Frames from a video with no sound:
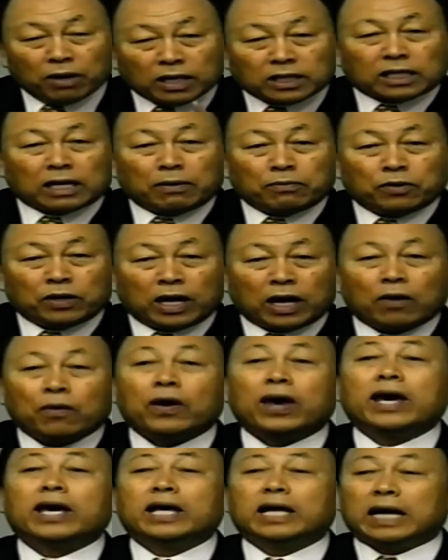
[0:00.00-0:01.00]
So
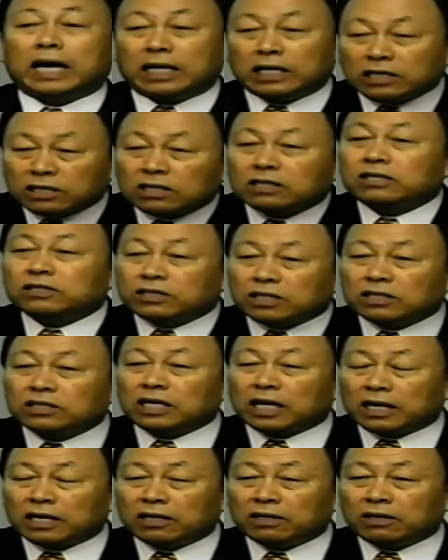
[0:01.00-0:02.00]
when you have
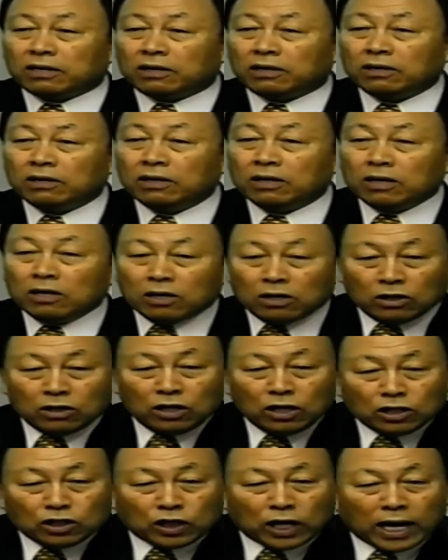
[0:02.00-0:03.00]
worries in your heart
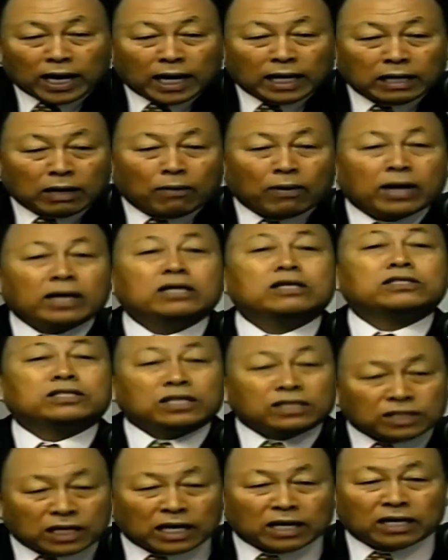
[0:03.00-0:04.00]
because you don't
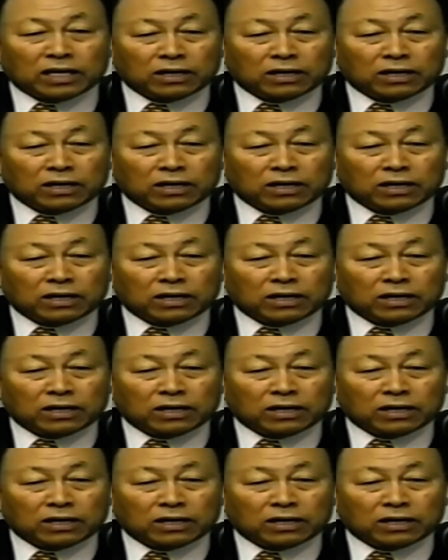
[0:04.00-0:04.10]
repent,